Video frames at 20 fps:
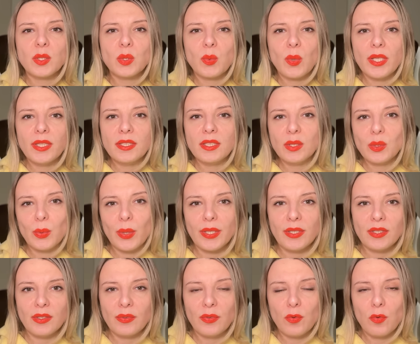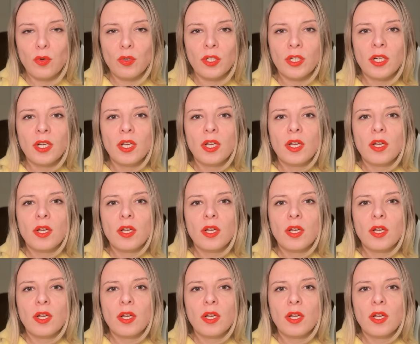2024